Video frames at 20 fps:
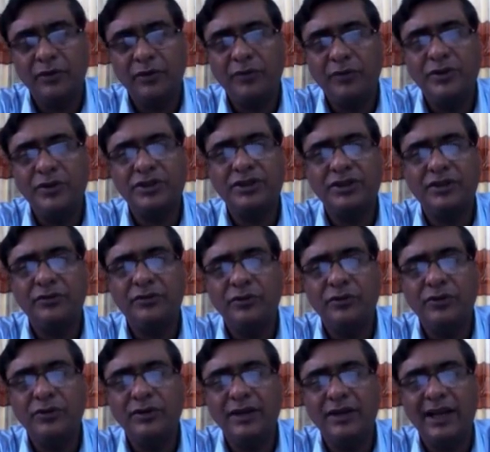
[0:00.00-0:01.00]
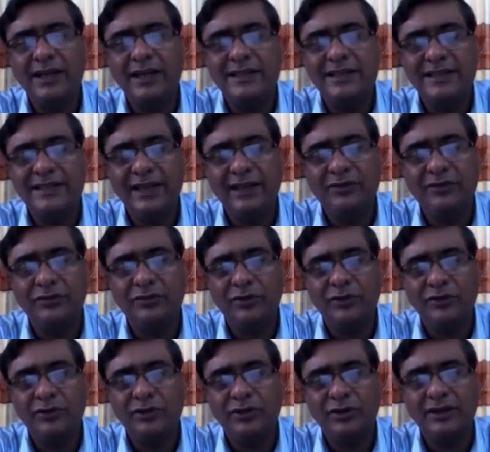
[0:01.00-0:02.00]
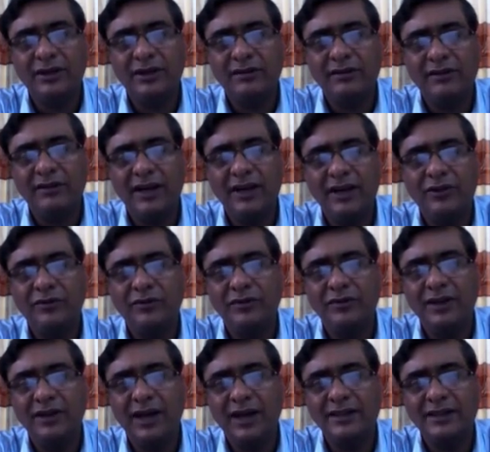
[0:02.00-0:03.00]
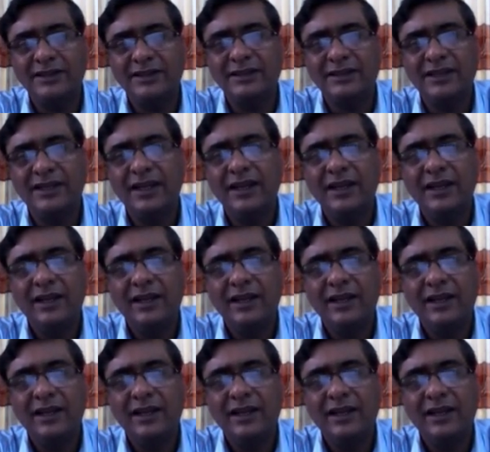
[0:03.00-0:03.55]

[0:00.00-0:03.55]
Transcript: profession of fortnight date forgot the cry of gulls